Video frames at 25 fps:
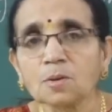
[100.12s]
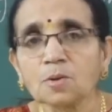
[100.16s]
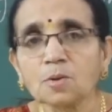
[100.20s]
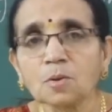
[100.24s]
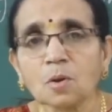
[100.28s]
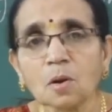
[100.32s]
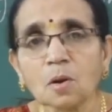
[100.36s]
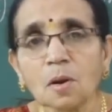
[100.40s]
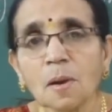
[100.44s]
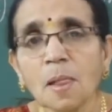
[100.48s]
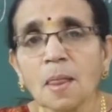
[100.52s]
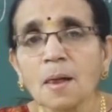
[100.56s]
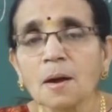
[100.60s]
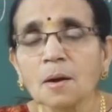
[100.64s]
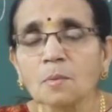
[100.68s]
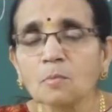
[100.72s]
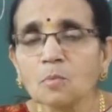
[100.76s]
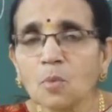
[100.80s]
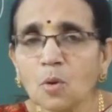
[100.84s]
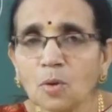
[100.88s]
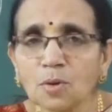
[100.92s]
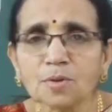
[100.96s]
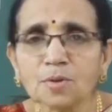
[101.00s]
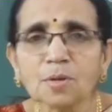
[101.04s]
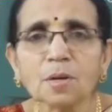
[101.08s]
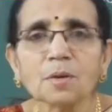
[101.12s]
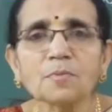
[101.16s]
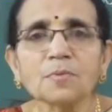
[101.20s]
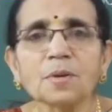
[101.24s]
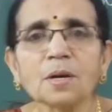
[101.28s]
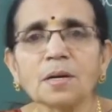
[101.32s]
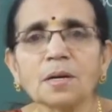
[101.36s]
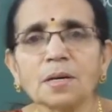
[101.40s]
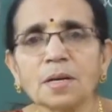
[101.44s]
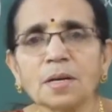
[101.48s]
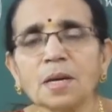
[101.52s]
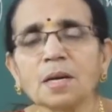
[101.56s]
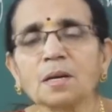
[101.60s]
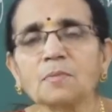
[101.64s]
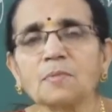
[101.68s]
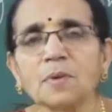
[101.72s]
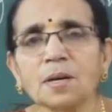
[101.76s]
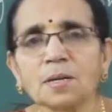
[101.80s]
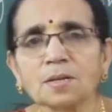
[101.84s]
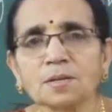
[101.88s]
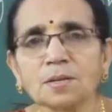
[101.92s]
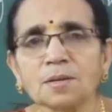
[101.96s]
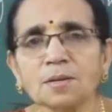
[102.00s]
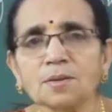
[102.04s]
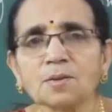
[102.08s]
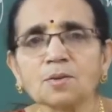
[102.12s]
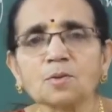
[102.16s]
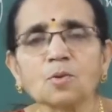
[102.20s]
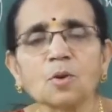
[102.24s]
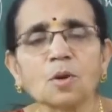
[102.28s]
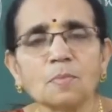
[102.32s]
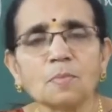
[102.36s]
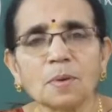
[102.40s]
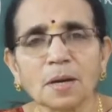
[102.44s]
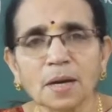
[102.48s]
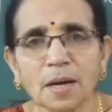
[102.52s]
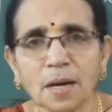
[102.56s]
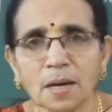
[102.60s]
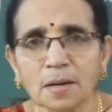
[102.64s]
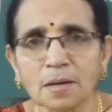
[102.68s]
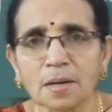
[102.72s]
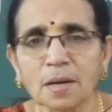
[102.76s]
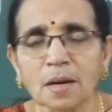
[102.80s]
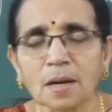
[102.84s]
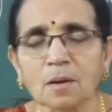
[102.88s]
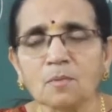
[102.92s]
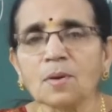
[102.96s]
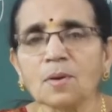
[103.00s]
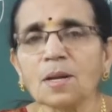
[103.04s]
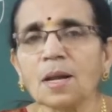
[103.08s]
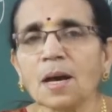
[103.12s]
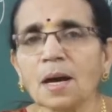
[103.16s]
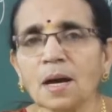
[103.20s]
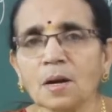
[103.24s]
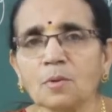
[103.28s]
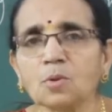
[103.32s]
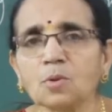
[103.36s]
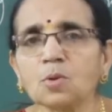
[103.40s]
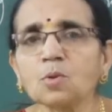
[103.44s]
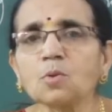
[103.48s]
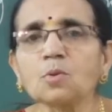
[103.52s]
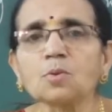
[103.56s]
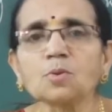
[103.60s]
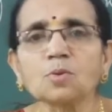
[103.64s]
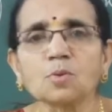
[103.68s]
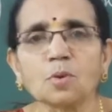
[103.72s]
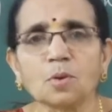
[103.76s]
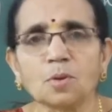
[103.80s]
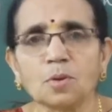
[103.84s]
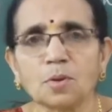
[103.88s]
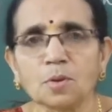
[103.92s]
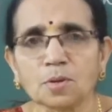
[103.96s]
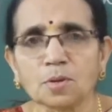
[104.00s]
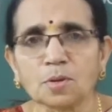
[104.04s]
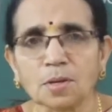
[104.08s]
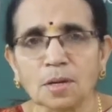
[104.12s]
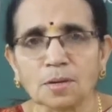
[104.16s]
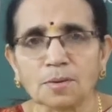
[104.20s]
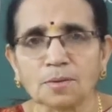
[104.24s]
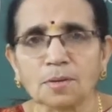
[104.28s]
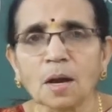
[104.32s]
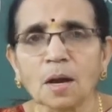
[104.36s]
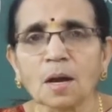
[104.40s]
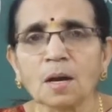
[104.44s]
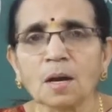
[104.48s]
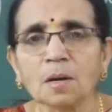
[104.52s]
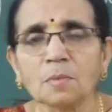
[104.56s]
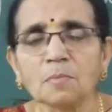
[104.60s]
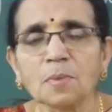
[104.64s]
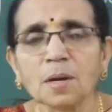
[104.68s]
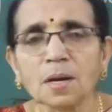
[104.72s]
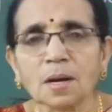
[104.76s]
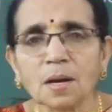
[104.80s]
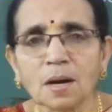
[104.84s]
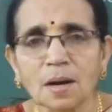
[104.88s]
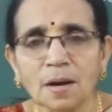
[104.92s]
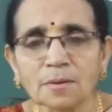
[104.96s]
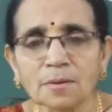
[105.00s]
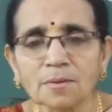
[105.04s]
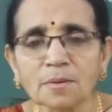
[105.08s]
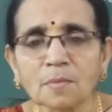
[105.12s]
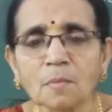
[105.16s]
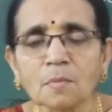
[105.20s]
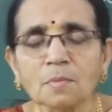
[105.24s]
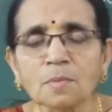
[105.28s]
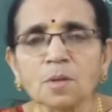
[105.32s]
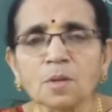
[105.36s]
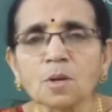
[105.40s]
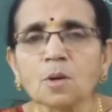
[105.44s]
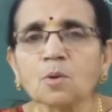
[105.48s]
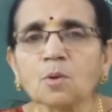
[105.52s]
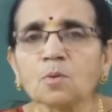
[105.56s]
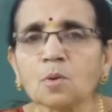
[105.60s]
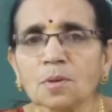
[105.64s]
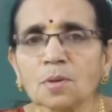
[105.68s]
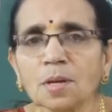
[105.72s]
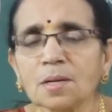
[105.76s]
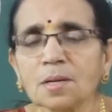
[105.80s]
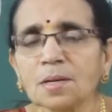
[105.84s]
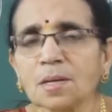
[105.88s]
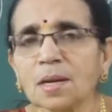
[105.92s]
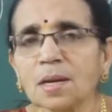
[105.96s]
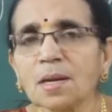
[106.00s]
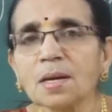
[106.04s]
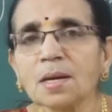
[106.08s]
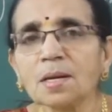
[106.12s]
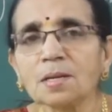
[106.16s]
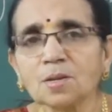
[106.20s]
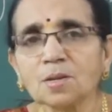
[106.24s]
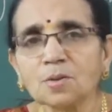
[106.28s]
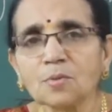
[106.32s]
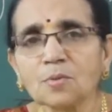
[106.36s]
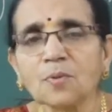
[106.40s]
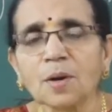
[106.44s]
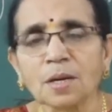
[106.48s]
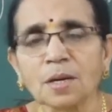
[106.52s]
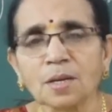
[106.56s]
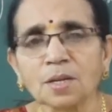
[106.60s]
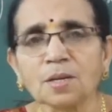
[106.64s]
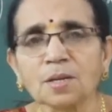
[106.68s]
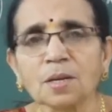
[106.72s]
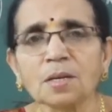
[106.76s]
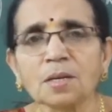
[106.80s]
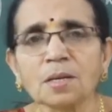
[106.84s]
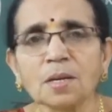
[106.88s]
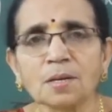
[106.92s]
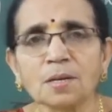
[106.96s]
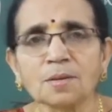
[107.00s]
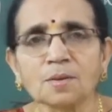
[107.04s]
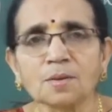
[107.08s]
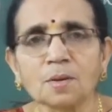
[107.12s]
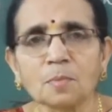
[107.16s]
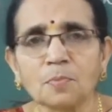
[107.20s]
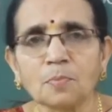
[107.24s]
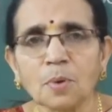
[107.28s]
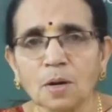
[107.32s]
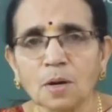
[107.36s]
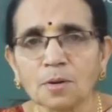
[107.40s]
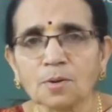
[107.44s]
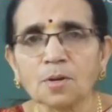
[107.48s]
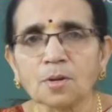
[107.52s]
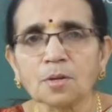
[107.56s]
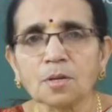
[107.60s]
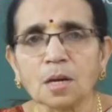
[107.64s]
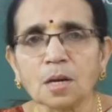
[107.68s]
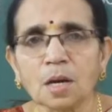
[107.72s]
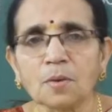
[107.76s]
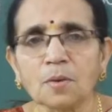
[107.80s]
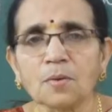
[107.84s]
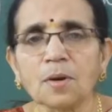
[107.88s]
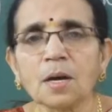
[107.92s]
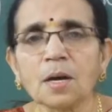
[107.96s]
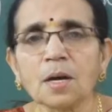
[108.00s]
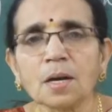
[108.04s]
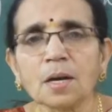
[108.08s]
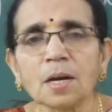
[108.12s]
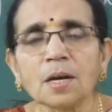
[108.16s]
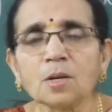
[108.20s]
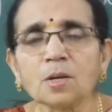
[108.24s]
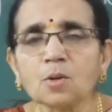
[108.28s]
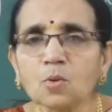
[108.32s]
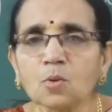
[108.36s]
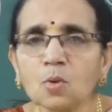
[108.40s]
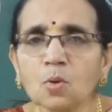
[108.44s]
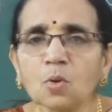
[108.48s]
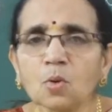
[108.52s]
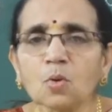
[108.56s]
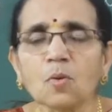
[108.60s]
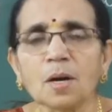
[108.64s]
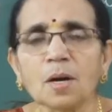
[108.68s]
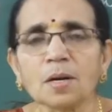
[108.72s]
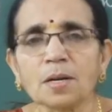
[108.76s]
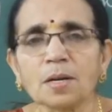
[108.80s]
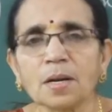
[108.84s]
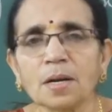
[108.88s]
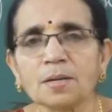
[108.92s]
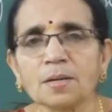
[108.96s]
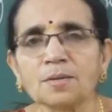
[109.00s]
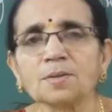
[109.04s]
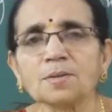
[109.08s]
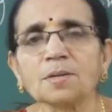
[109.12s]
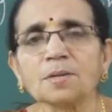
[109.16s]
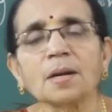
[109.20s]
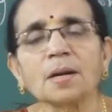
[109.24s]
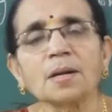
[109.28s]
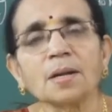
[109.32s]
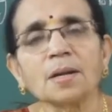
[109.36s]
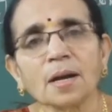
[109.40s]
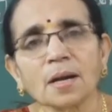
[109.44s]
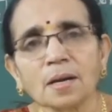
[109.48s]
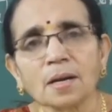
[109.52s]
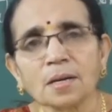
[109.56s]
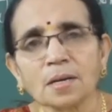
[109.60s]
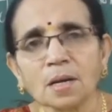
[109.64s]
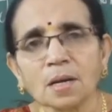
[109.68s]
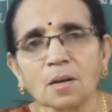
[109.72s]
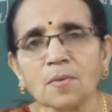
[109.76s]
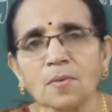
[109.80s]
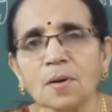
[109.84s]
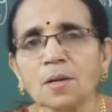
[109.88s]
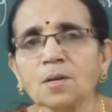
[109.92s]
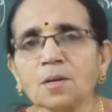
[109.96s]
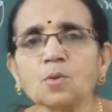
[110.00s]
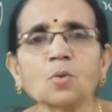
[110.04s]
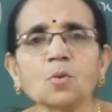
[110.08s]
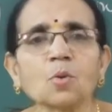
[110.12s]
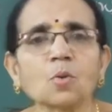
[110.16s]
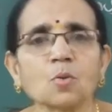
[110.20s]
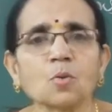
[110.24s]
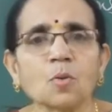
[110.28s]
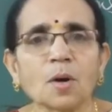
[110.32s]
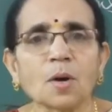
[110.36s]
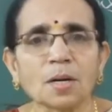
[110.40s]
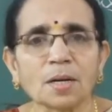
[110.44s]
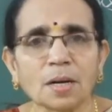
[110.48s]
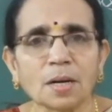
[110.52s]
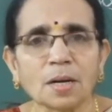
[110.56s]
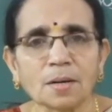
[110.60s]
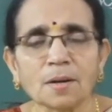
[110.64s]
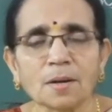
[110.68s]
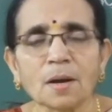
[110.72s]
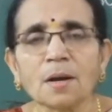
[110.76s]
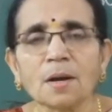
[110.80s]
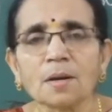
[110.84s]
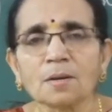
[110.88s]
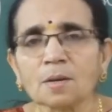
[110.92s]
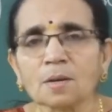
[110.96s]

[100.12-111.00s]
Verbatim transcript: So, most of the equations you will be getting will have two solutions, because you know that each function is positive in two quadrants and negative in two quadrants.